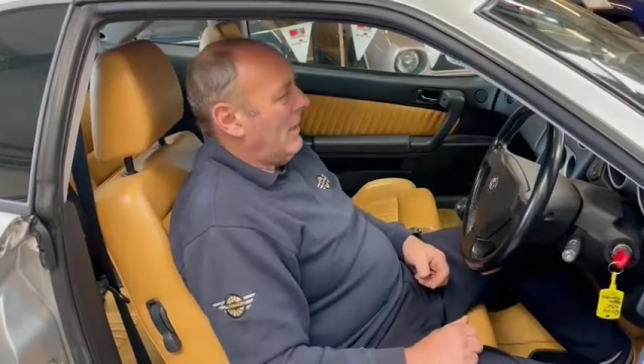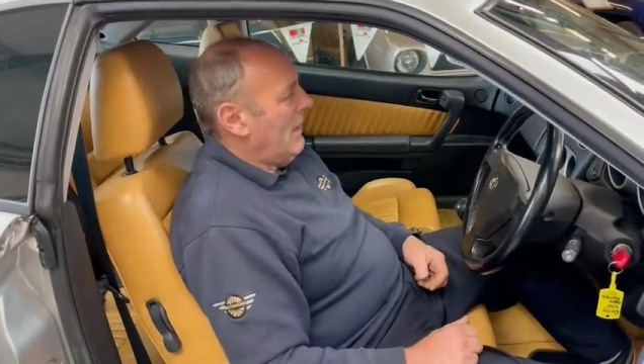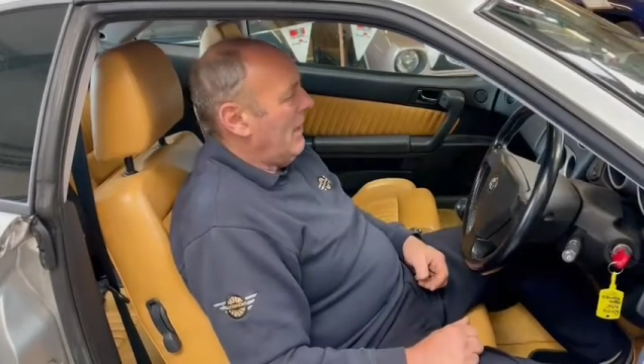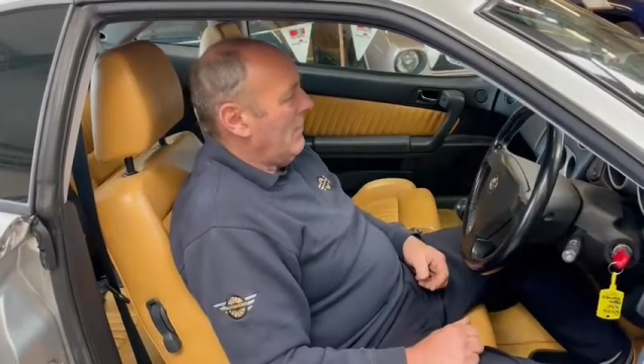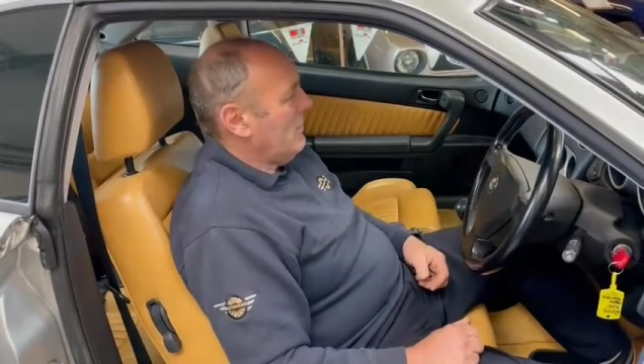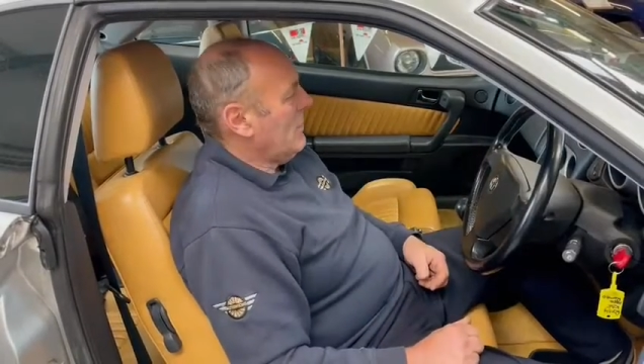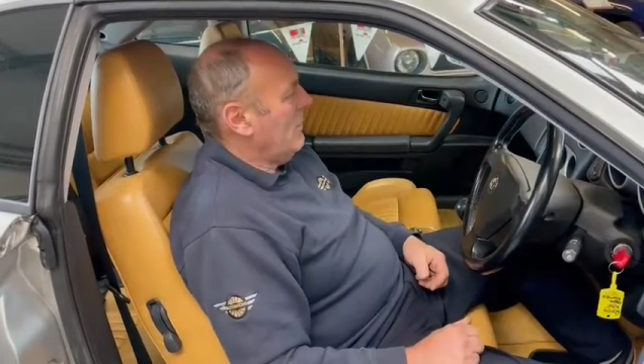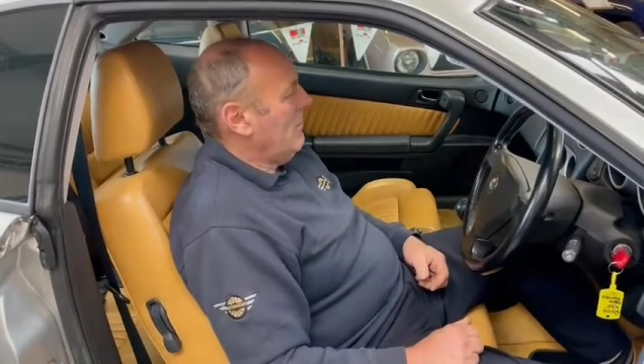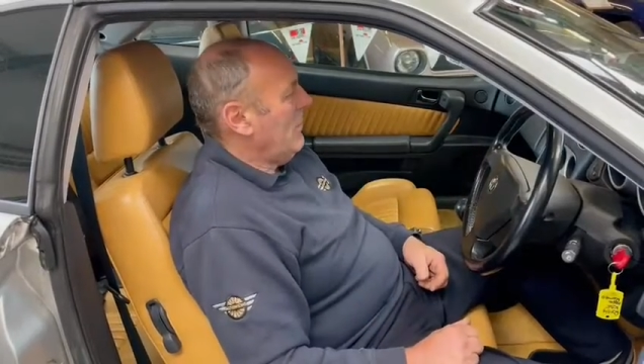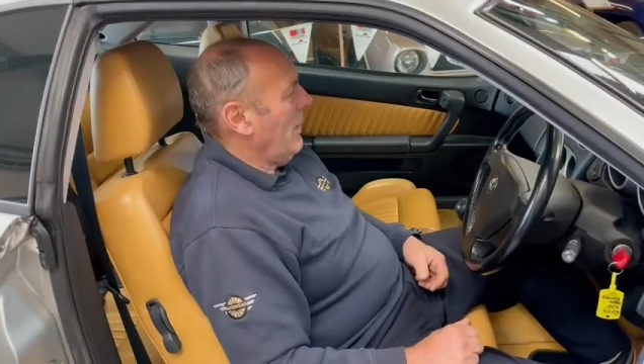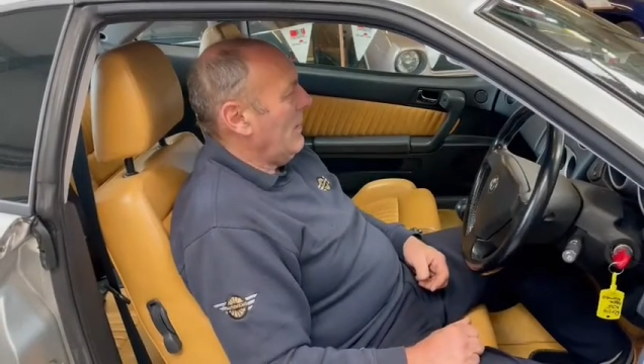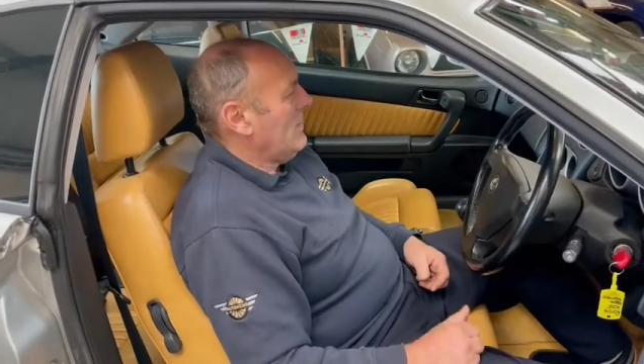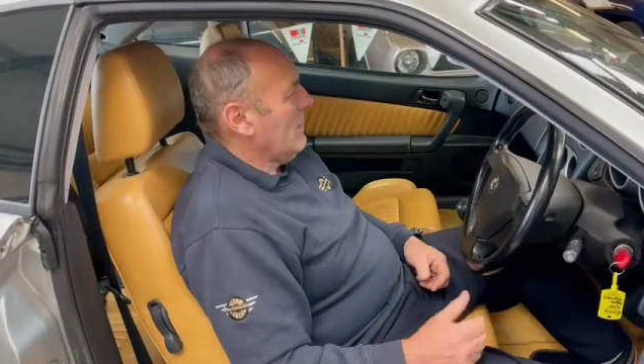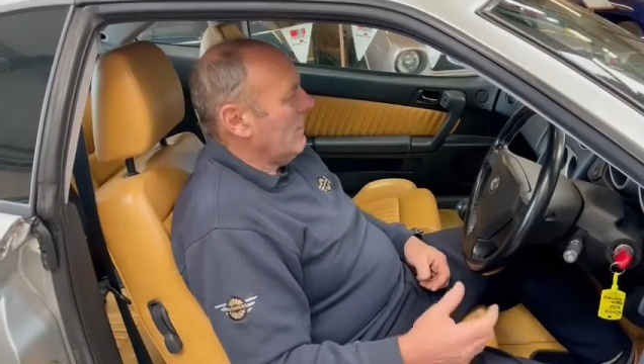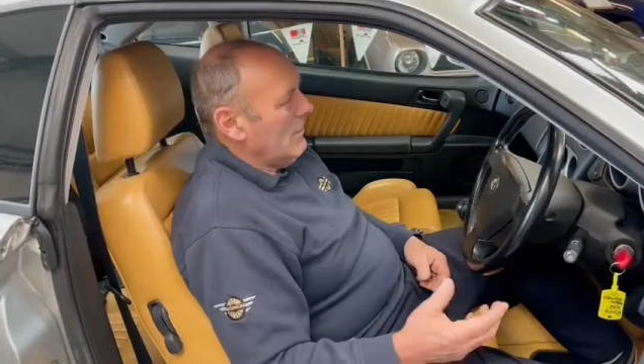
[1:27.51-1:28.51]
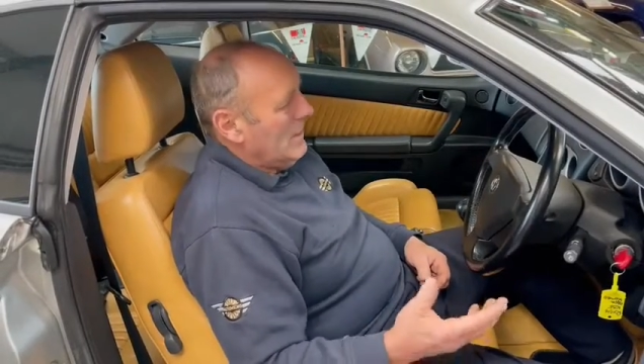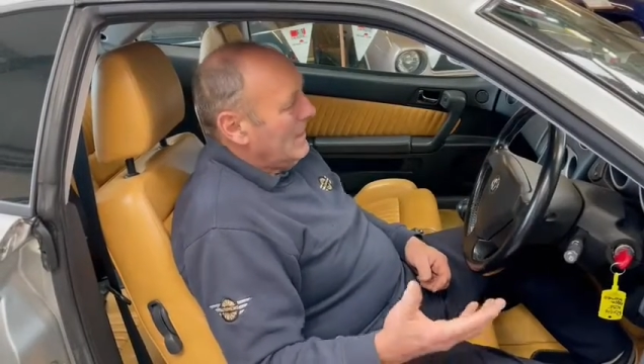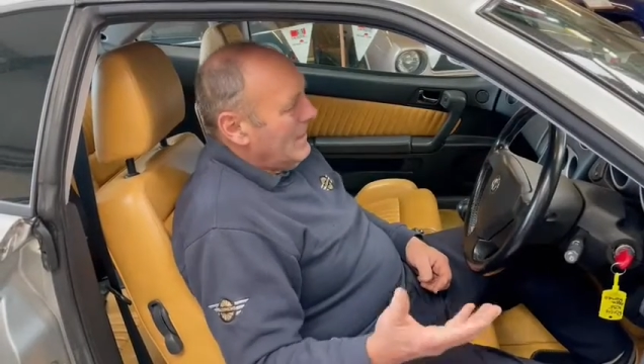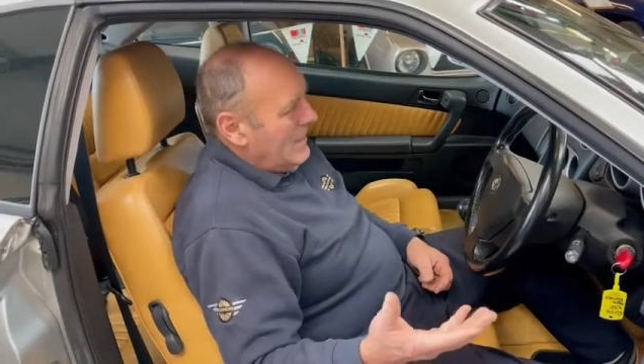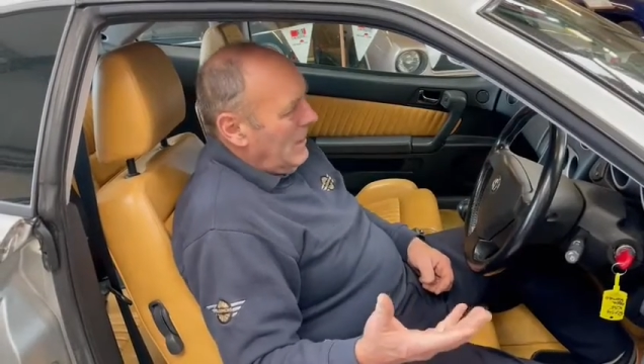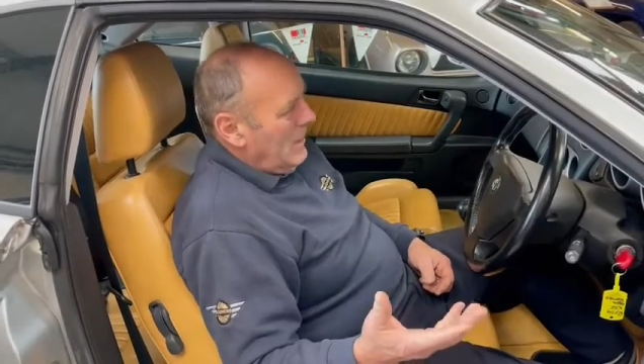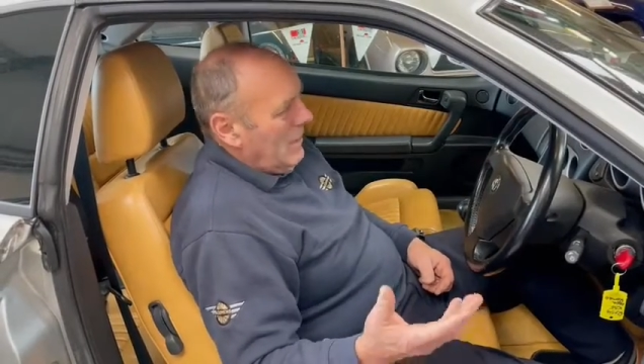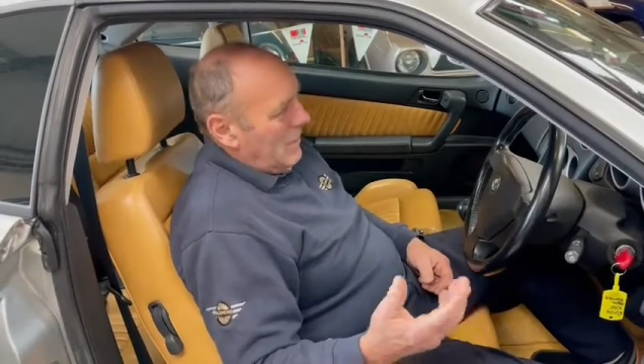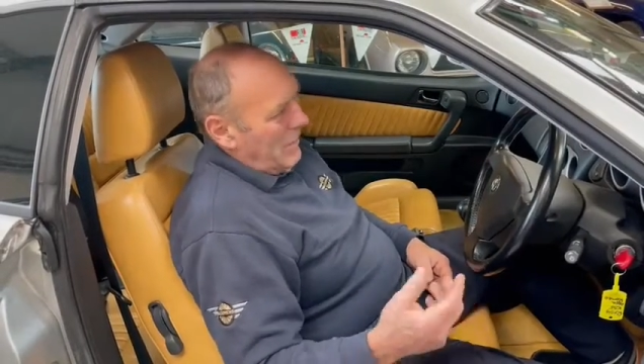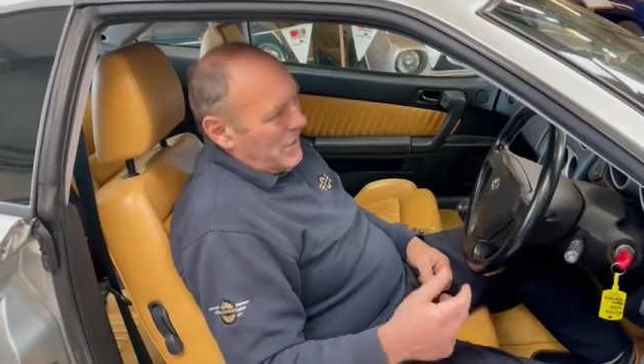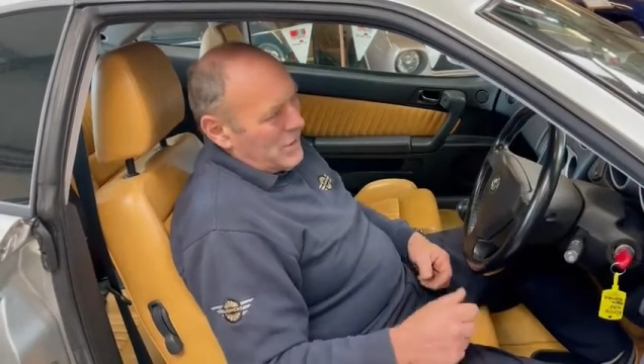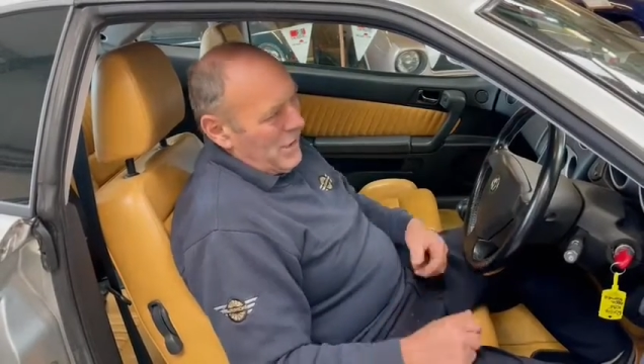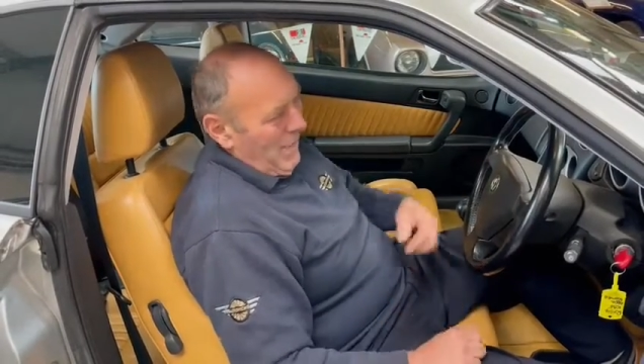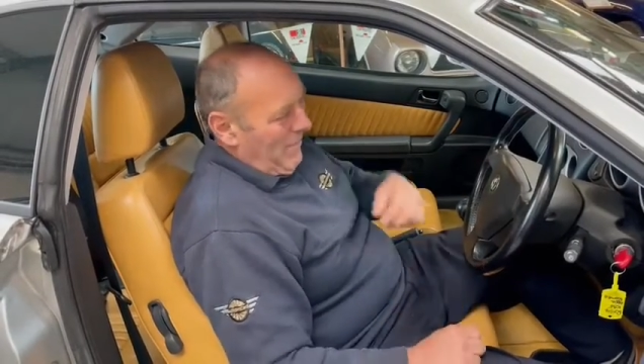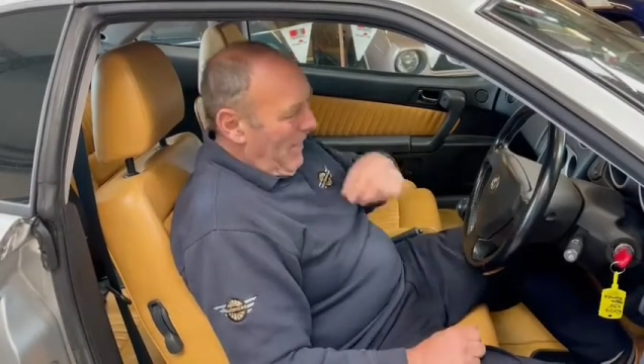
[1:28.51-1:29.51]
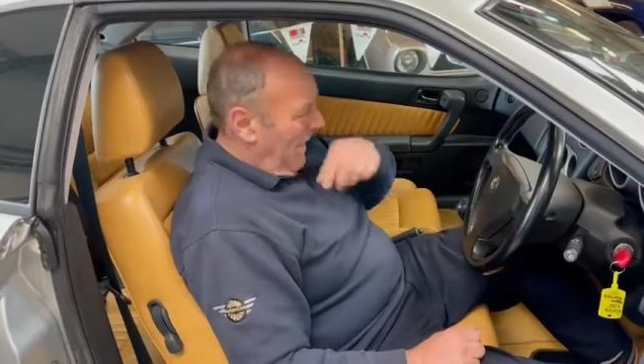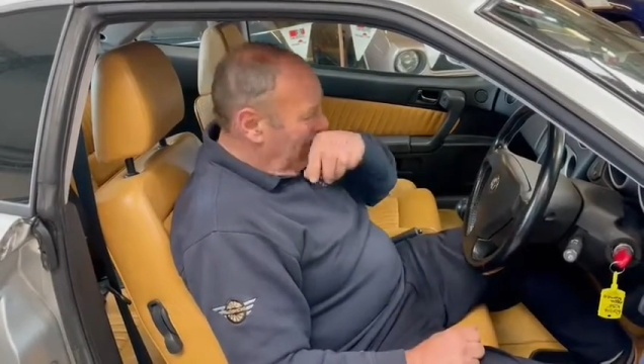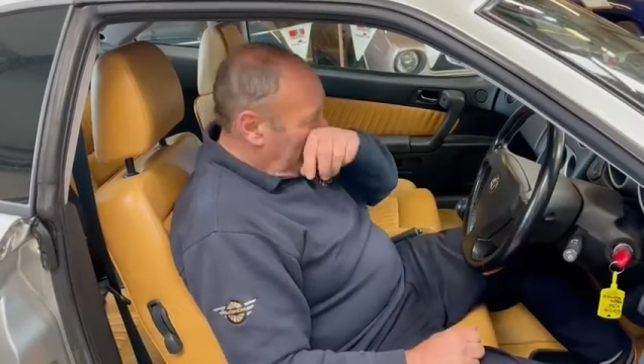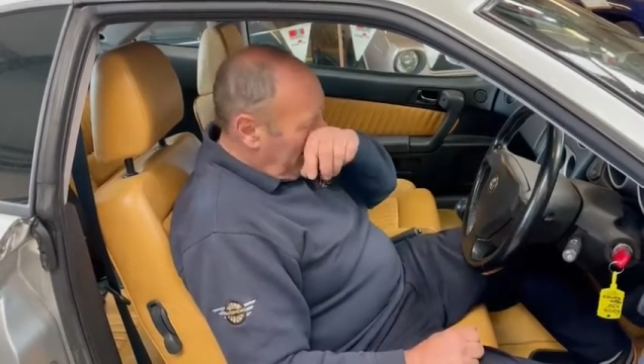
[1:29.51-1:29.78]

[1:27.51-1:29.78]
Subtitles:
You know, same thing. So you got to accept that.